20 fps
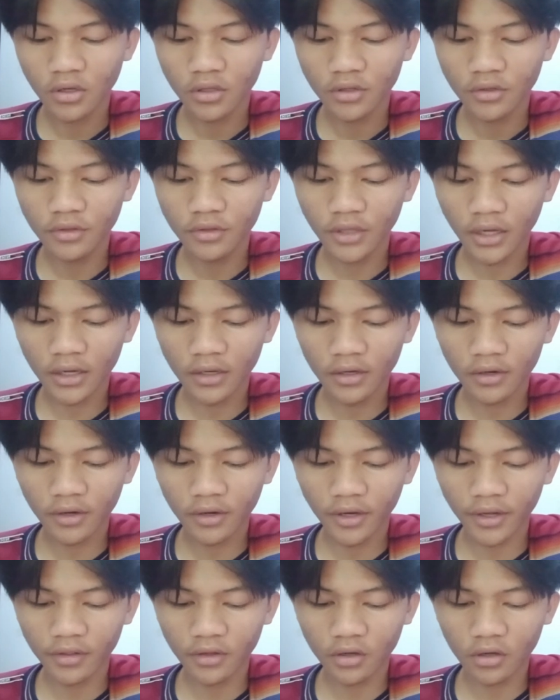
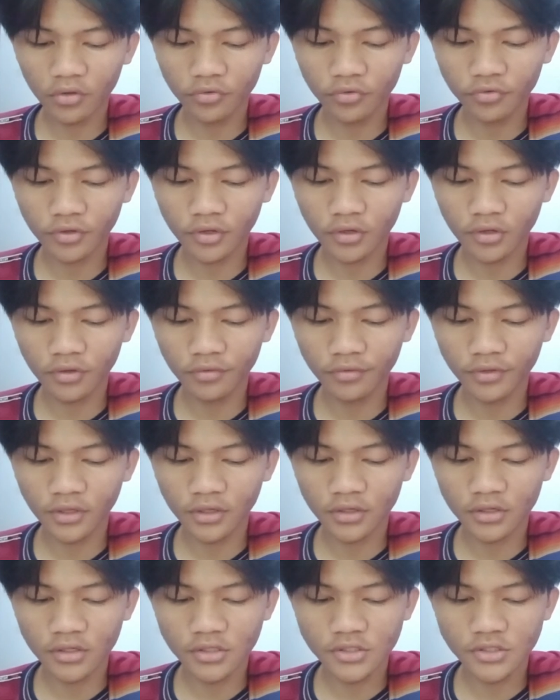and also losing
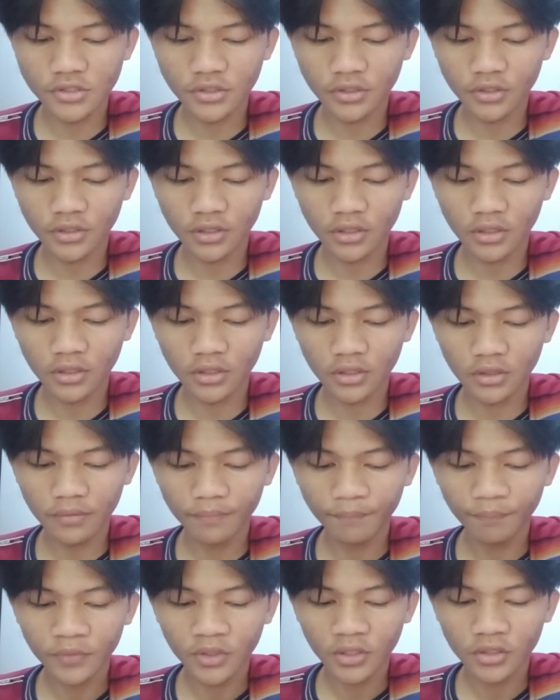additional
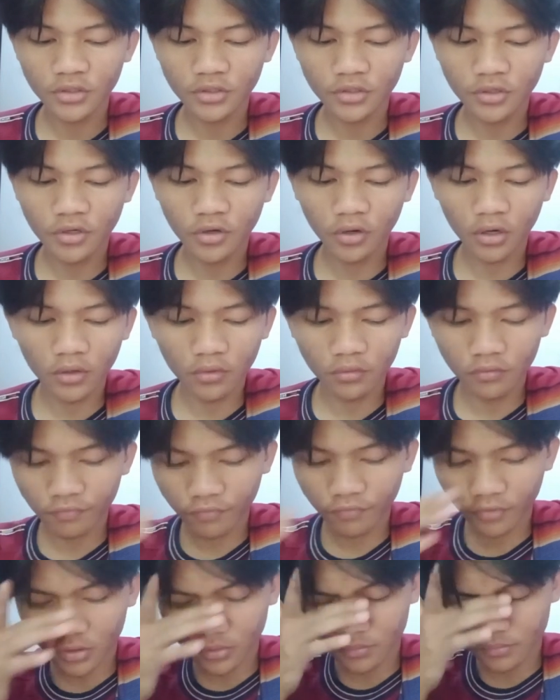
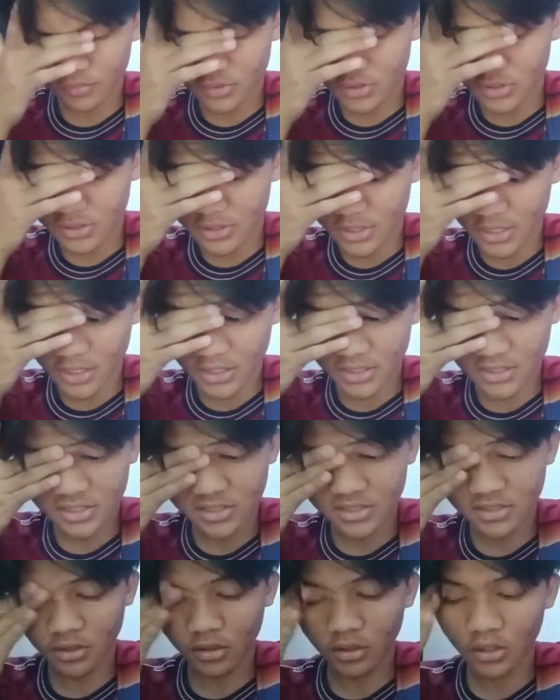ground from
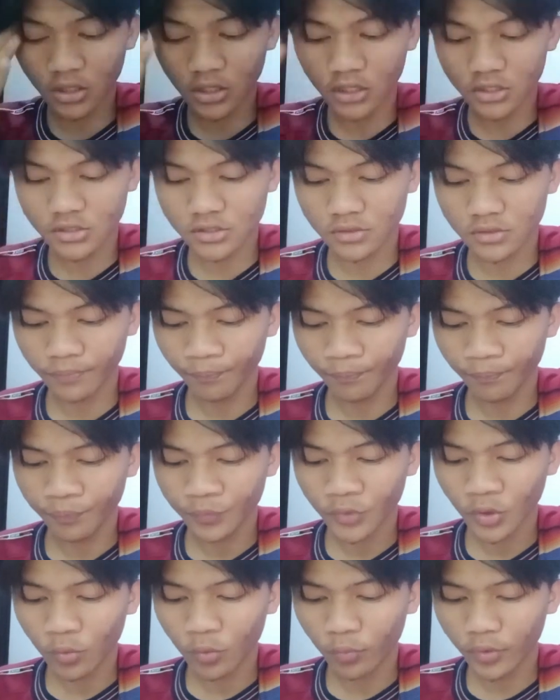Thursday's loss.
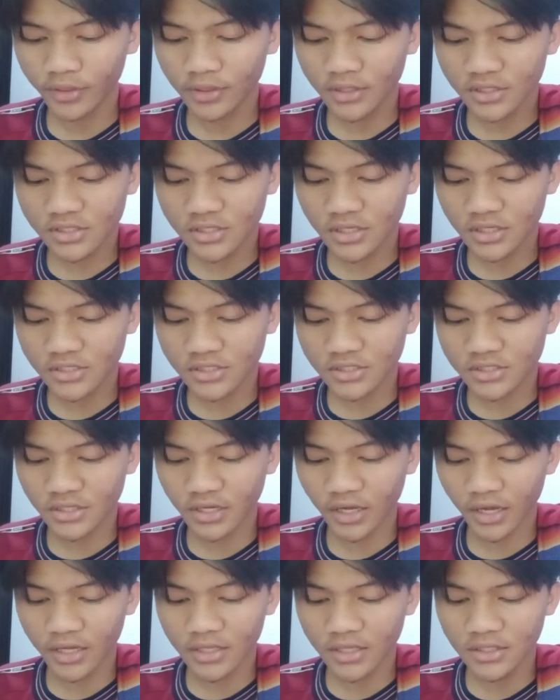Wednesday's
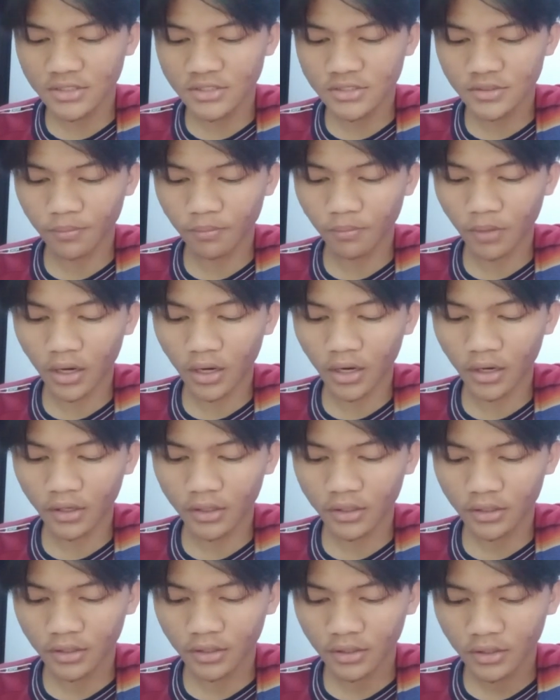gain
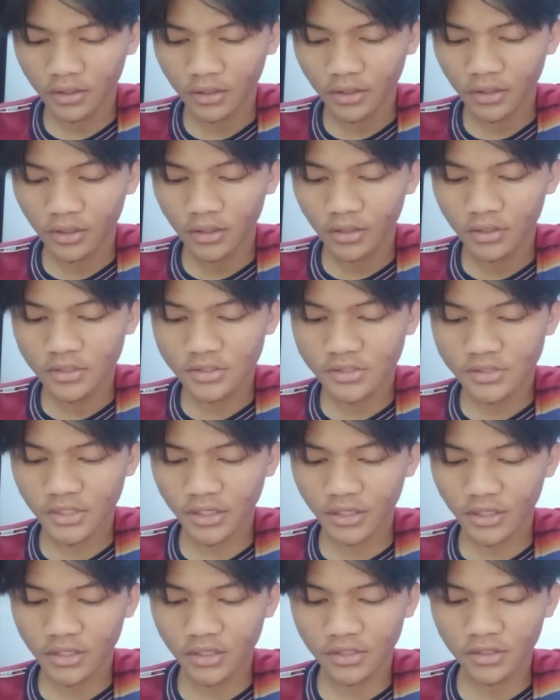marked the
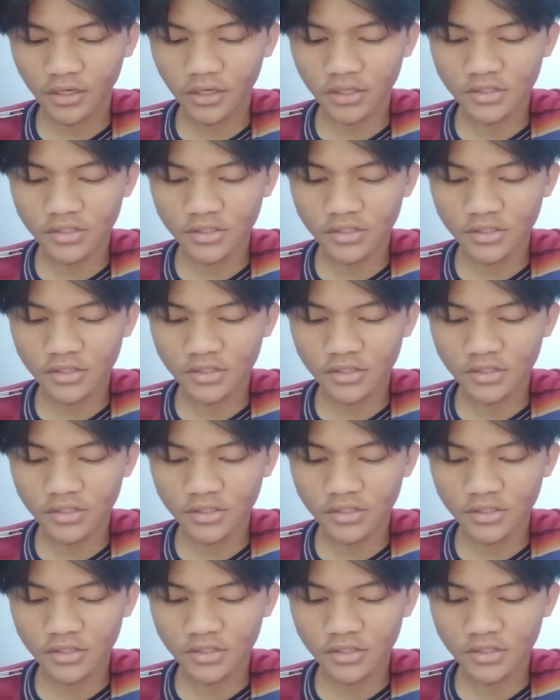second